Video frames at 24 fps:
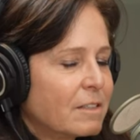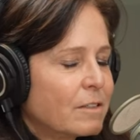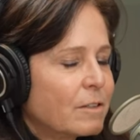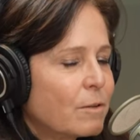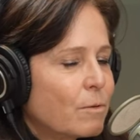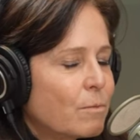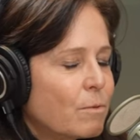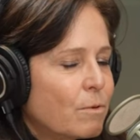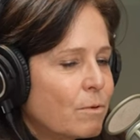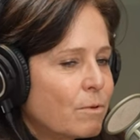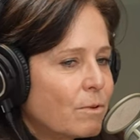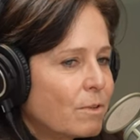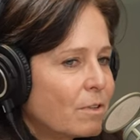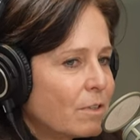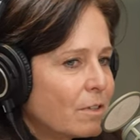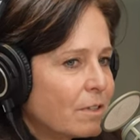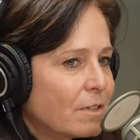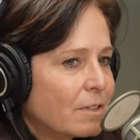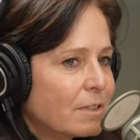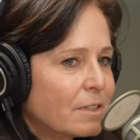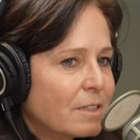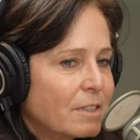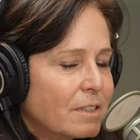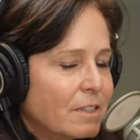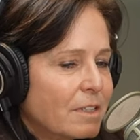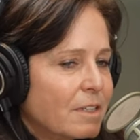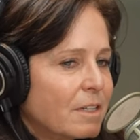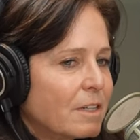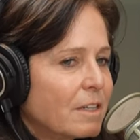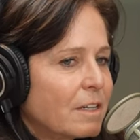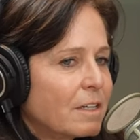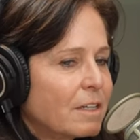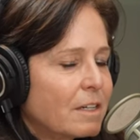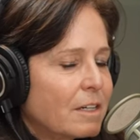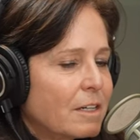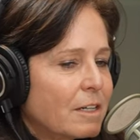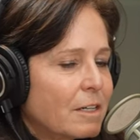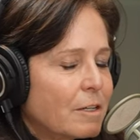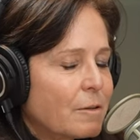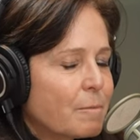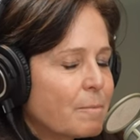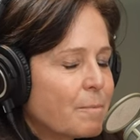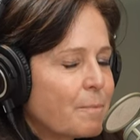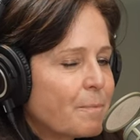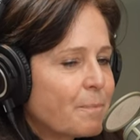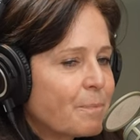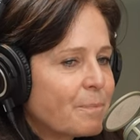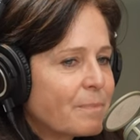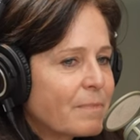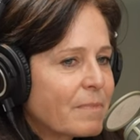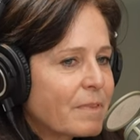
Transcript: the war um,